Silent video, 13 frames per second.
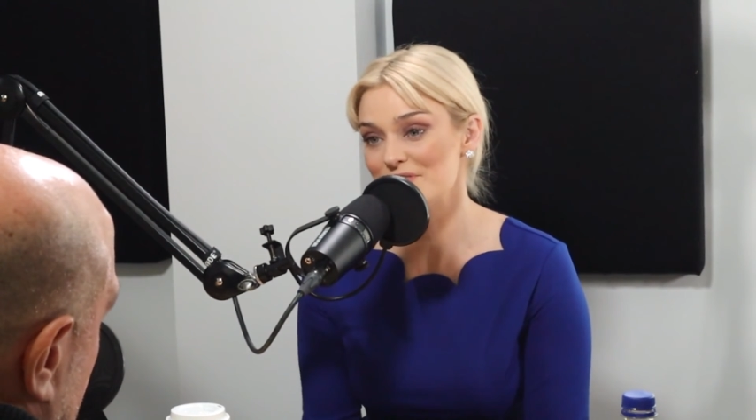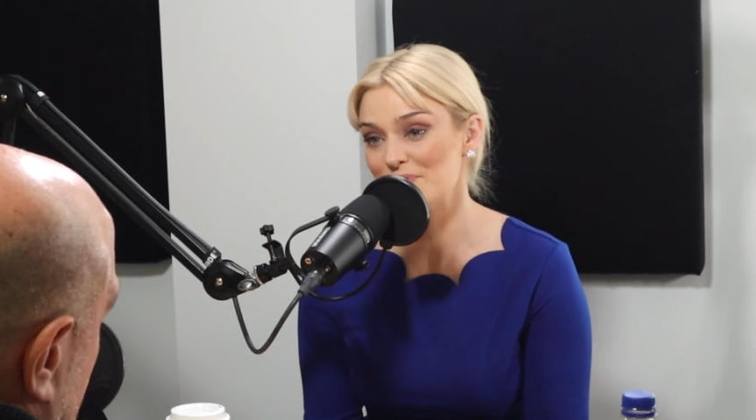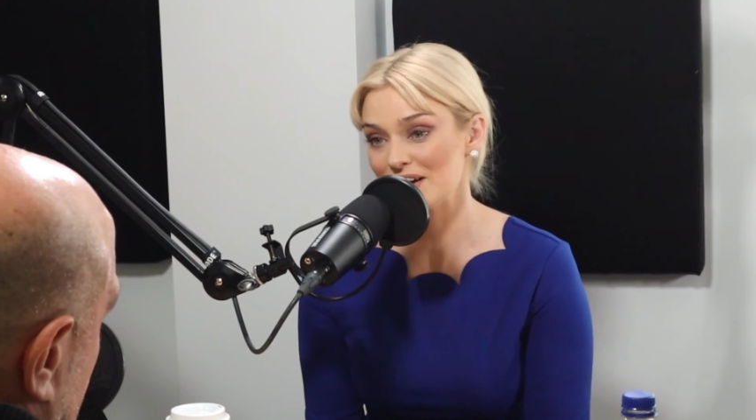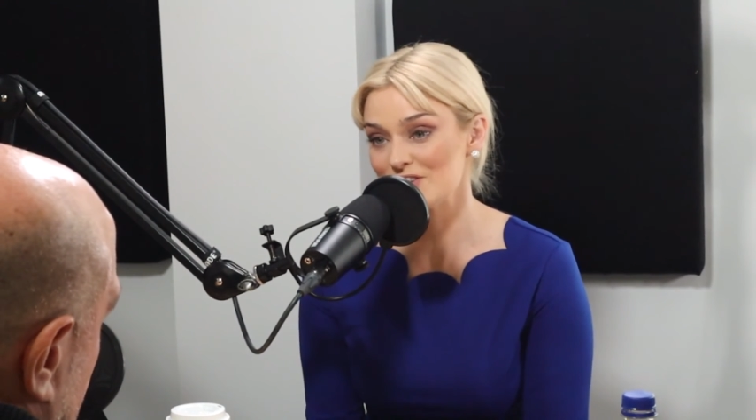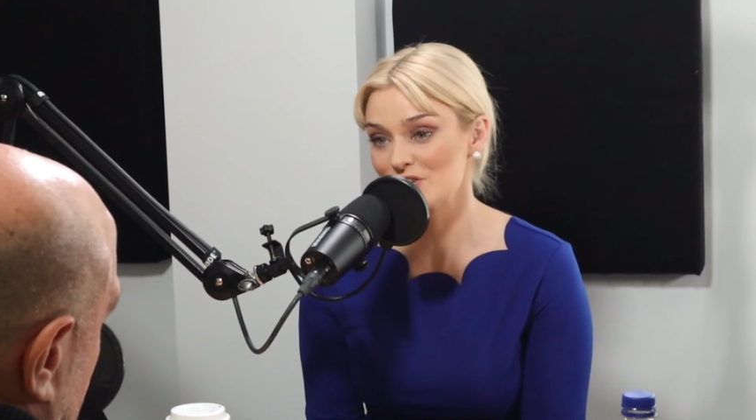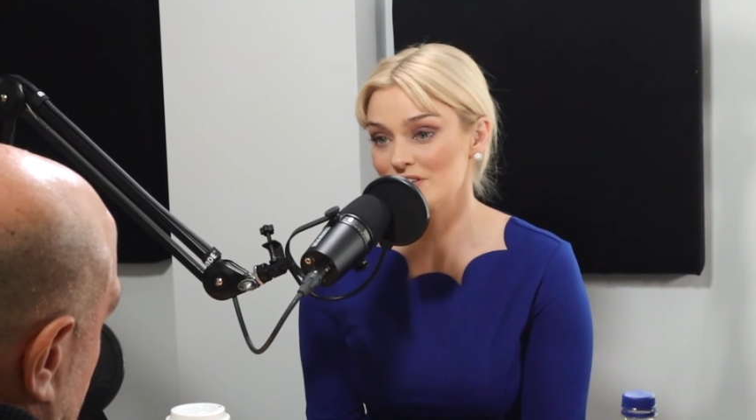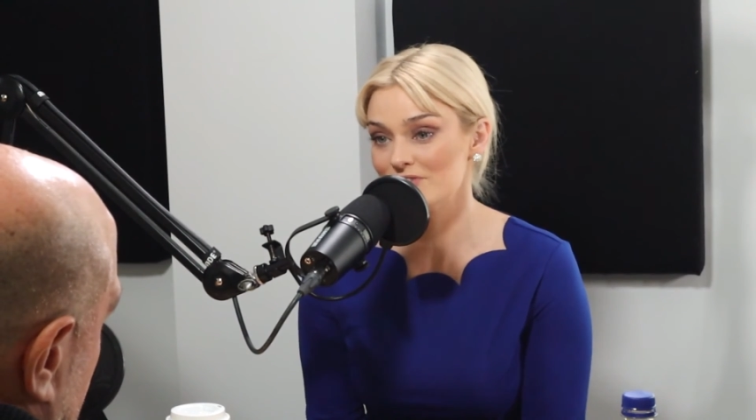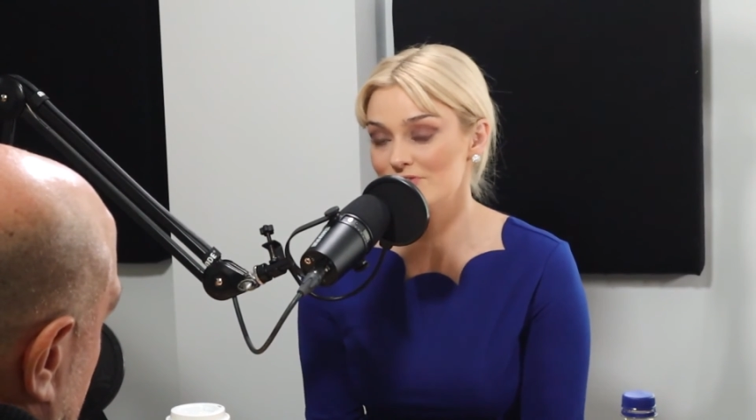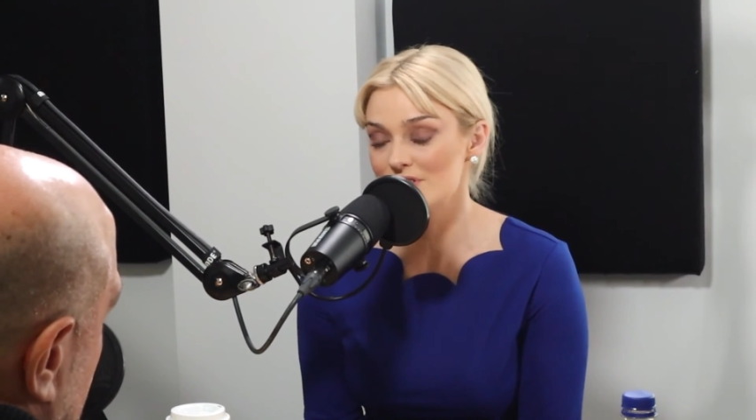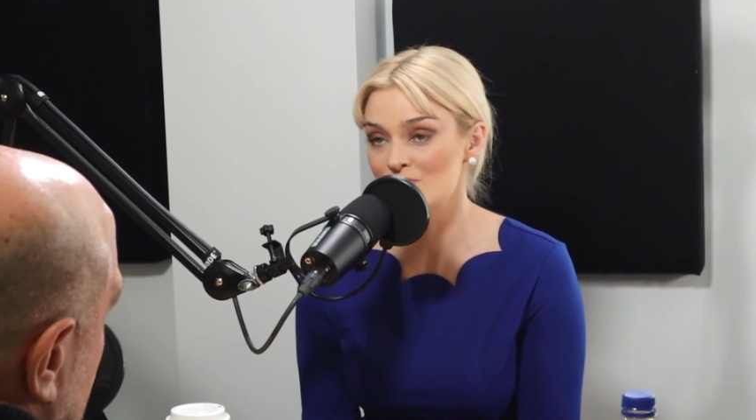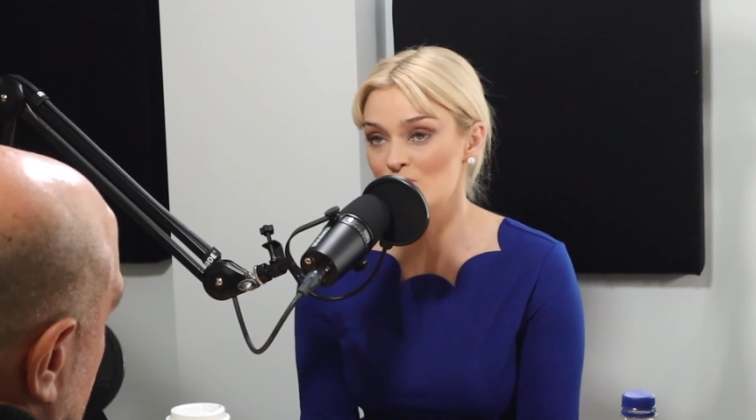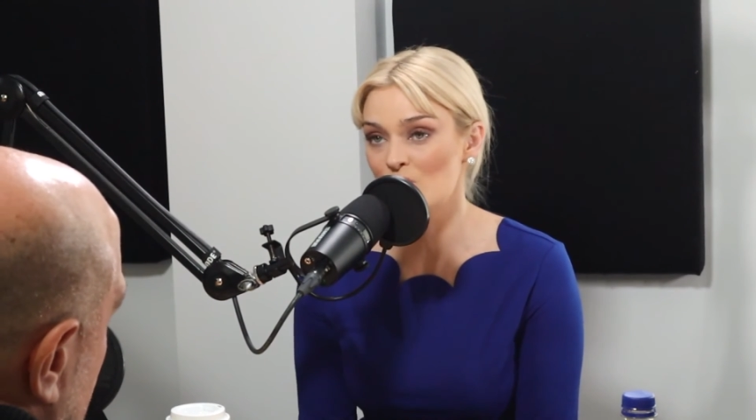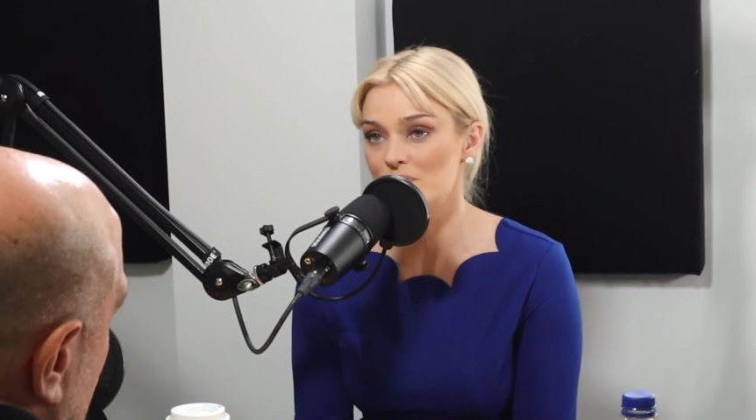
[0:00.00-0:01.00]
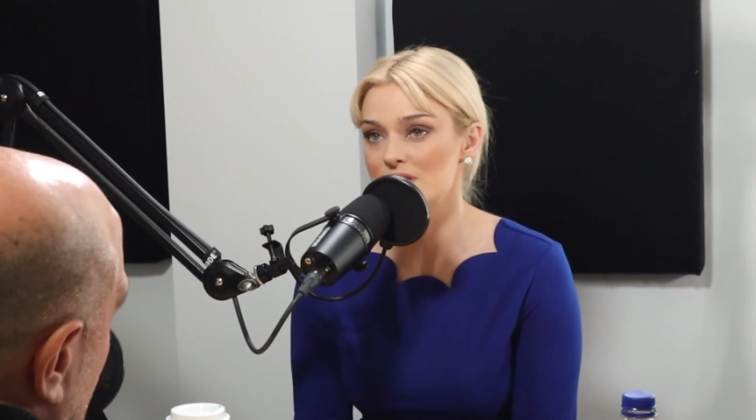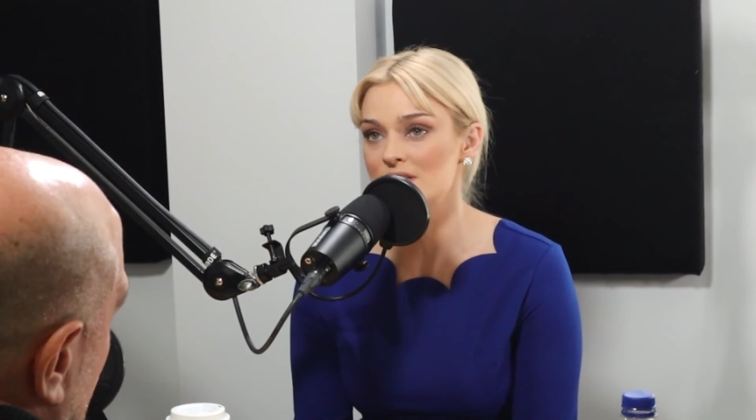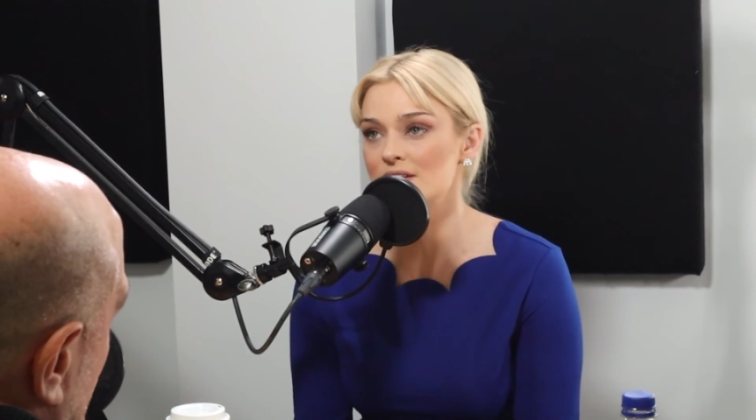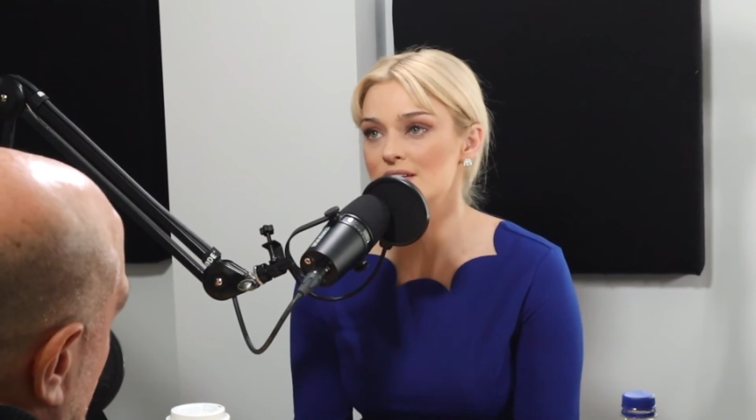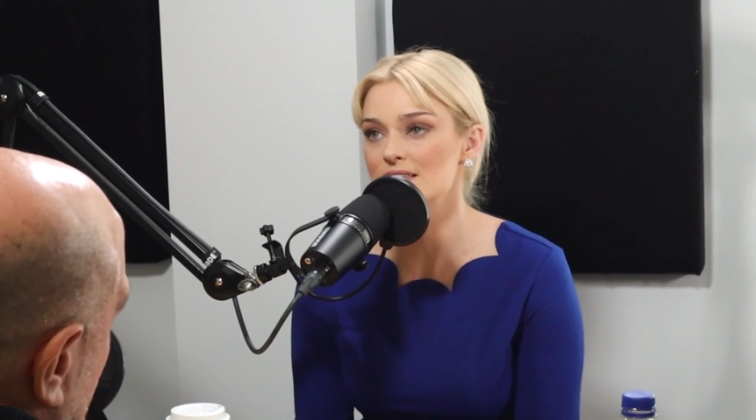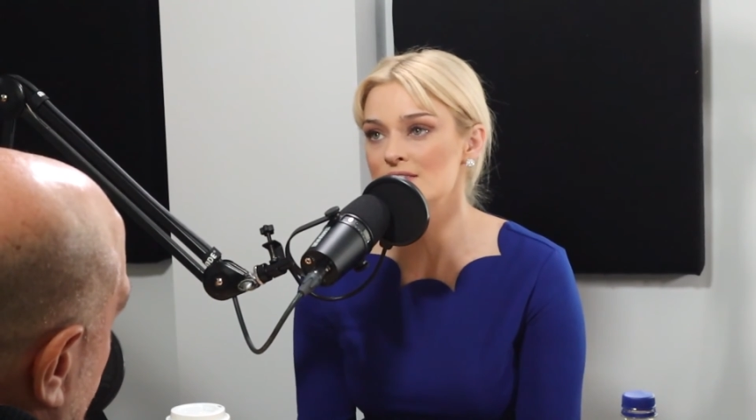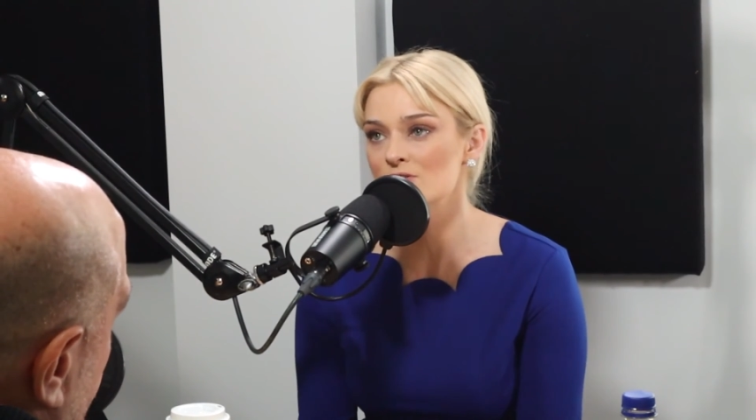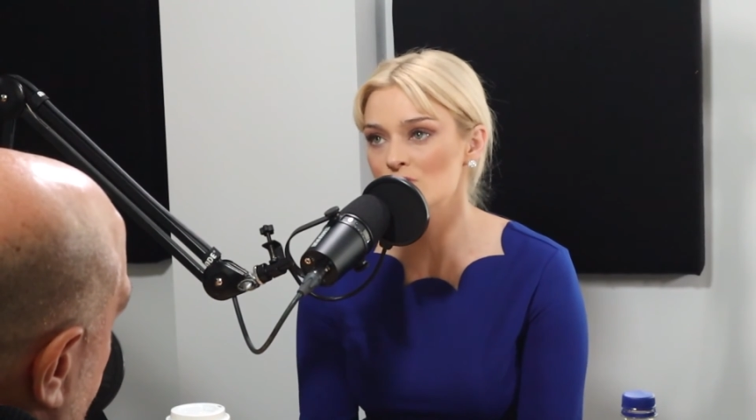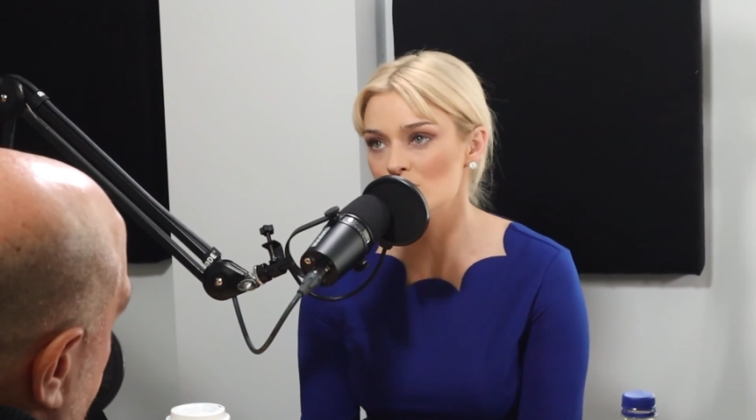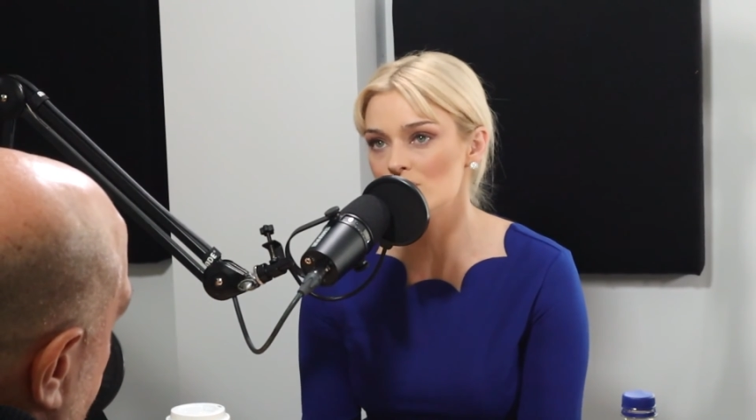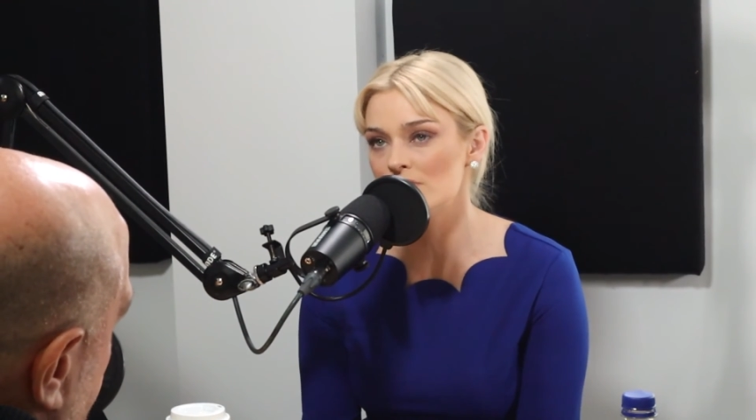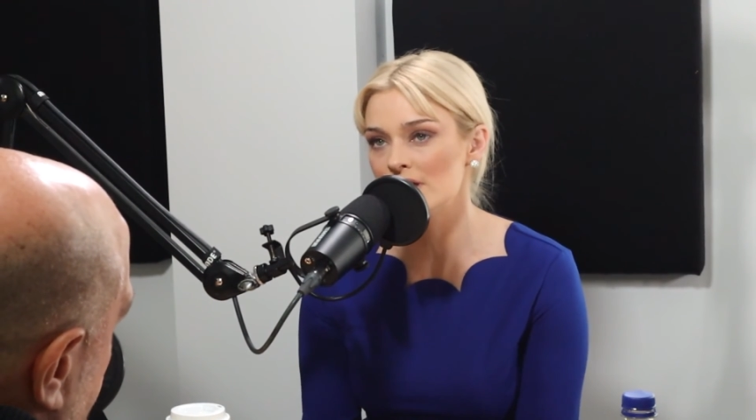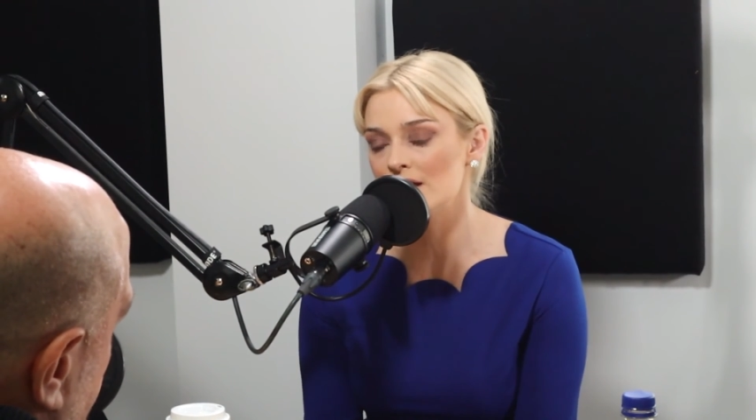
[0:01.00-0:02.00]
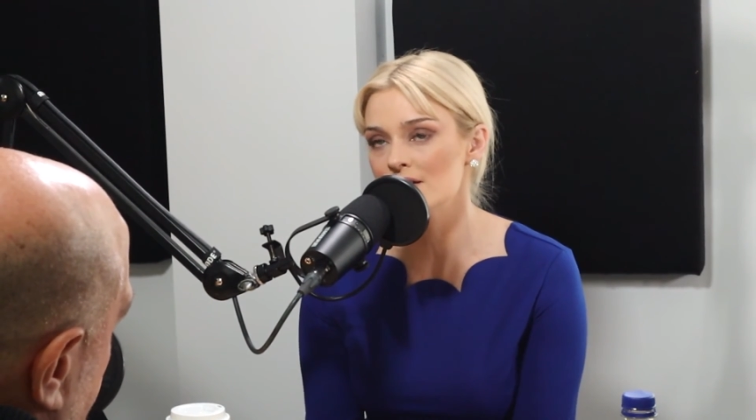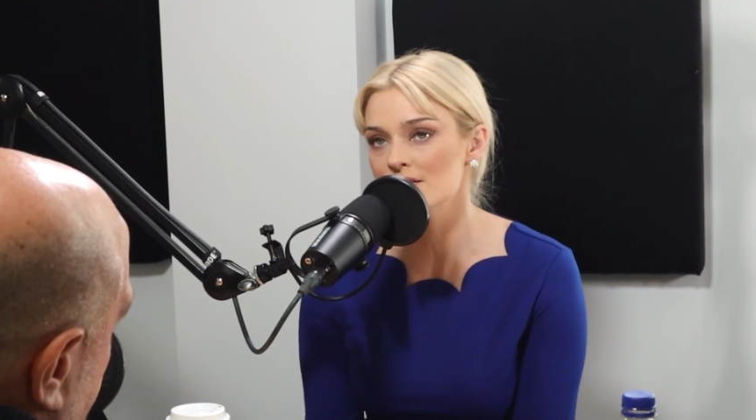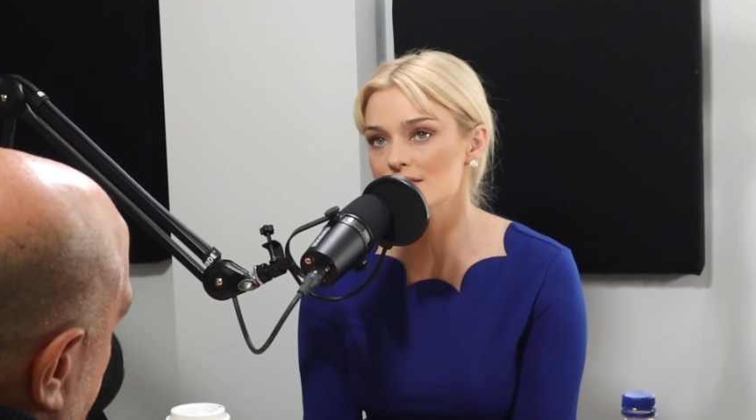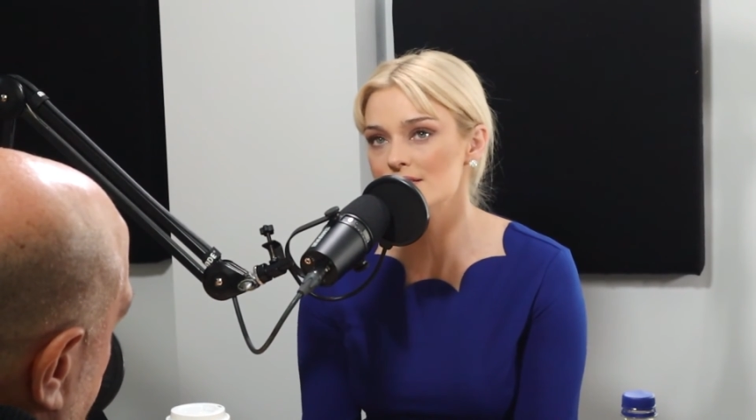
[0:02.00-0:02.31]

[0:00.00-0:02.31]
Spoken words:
the budget for small business, new things.